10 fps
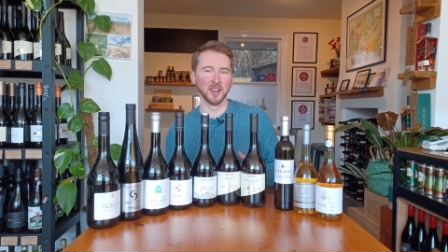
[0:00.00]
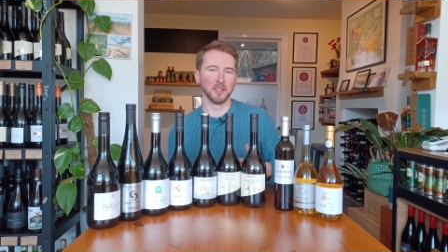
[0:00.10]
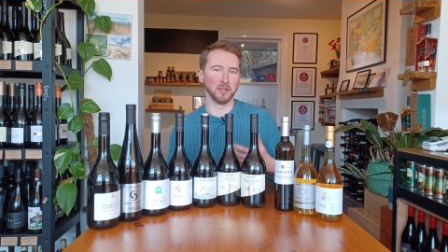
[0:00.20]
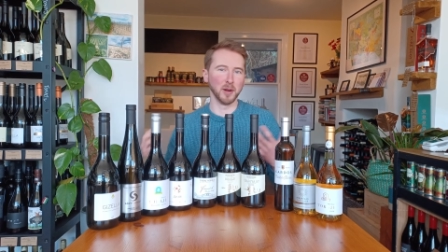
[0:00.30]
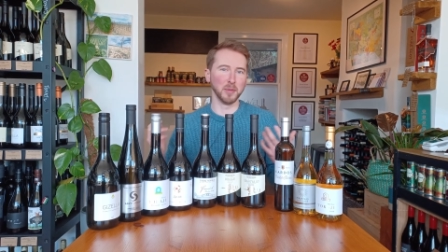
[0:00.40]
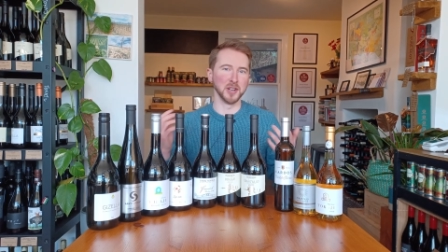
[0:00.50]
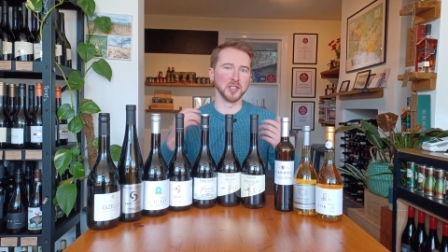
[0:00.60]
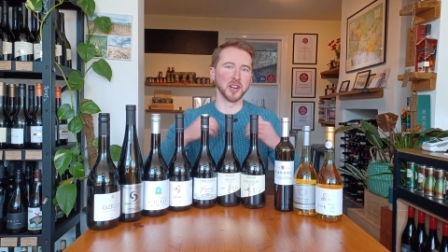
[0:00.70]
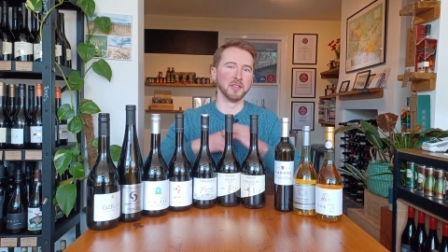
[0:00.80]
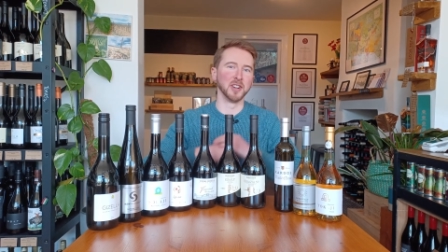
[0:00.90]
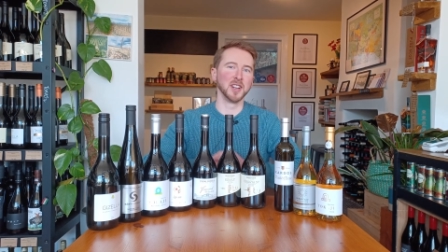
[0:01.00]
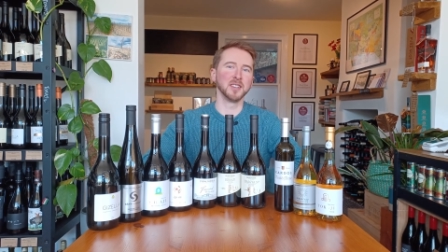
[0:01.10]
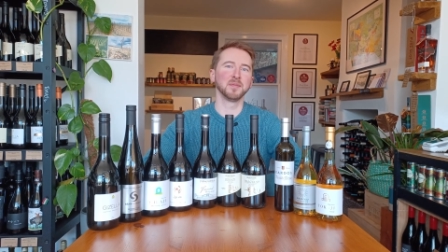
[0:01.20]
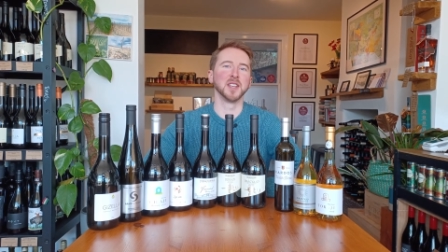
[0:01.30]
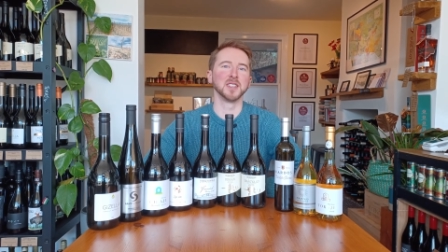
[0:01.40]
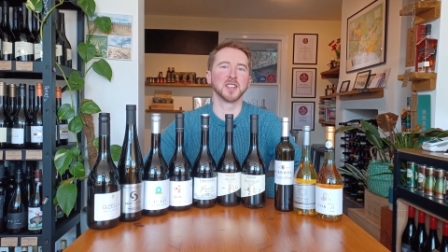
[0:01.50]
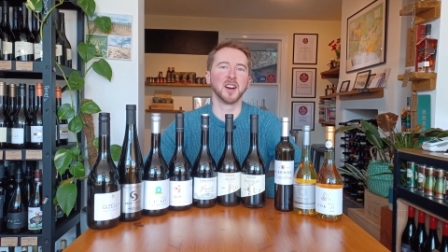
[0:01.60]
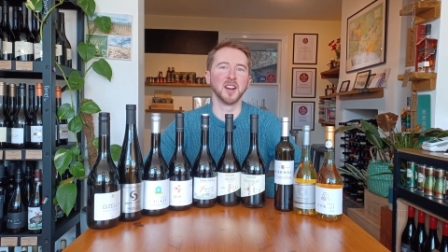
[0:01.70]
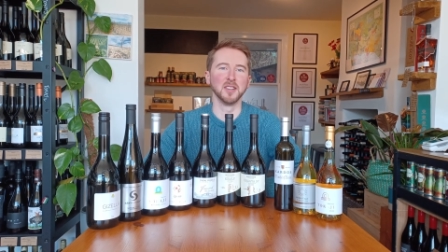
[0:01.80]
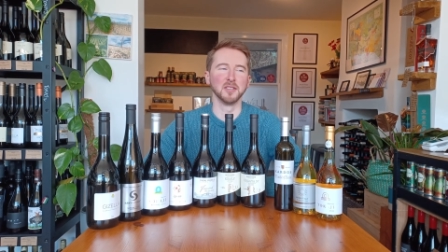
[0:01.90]
Ferment generally is
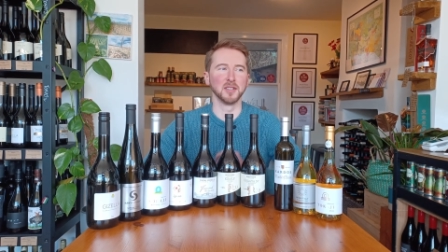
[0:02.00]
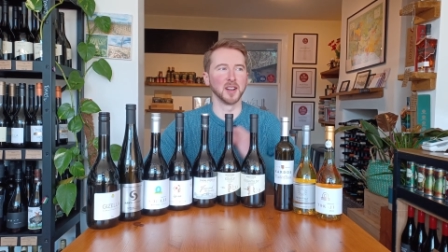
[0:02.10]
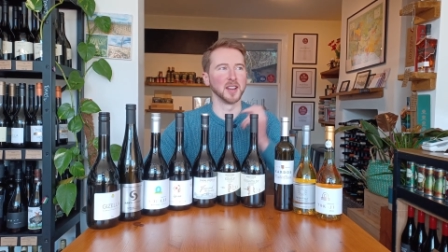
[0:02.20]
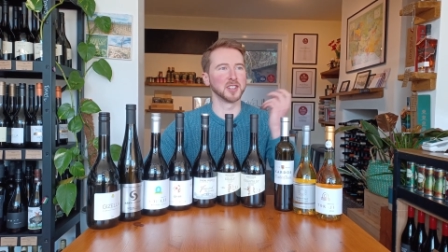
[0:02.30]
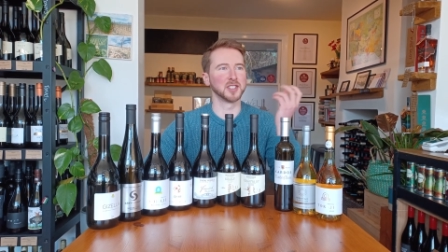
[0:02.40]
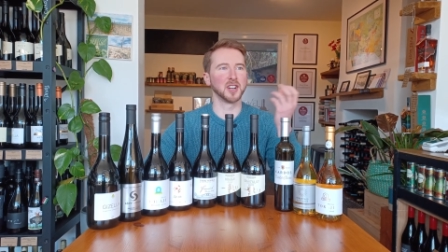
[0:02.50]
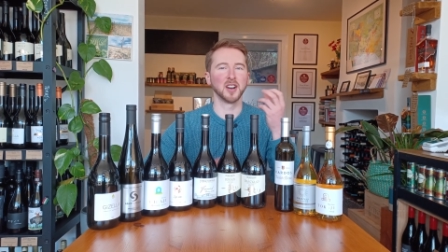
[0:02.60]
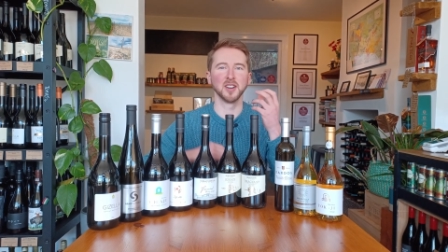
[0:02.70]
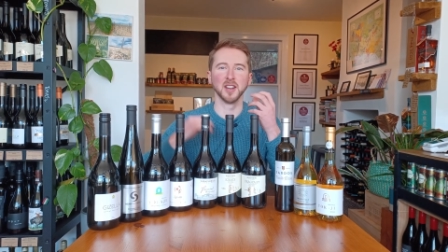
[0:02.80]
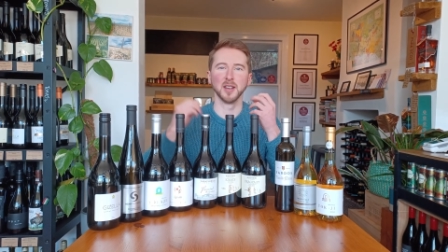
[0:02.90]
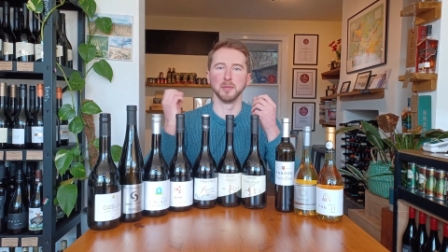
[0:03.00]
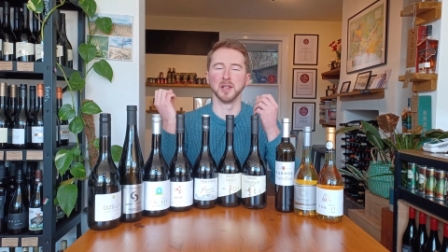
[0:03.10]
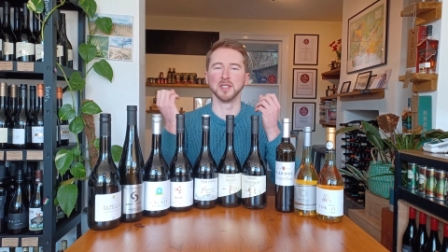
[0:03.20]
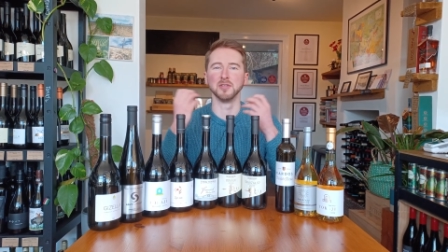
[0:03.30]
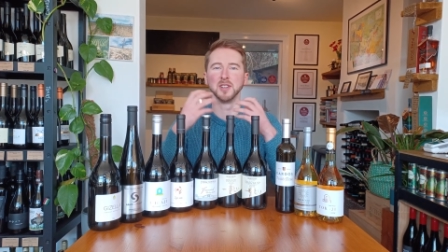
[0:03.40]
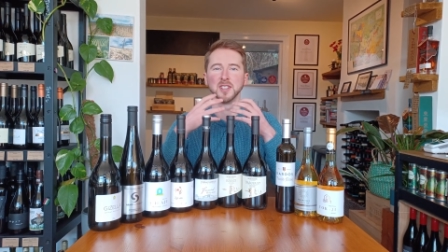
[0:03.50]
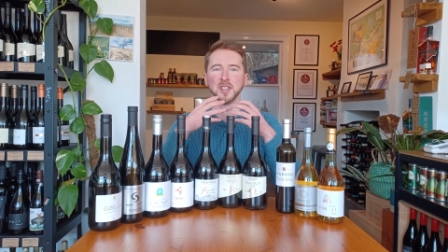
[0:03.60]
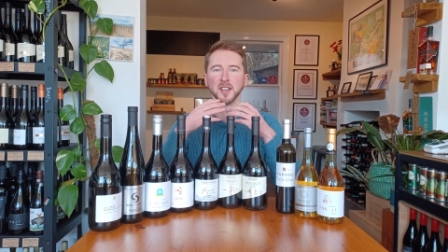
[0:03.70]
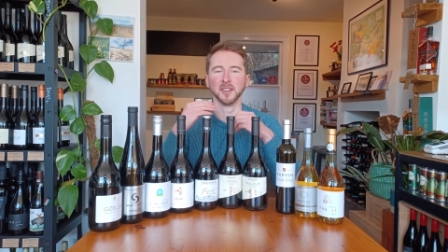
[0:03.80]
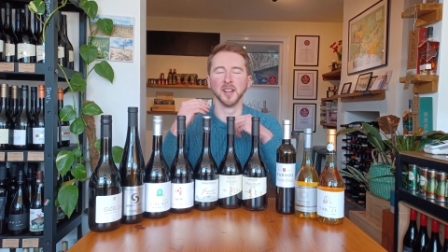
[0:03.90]
kind of like Chardonnay meets Riesling.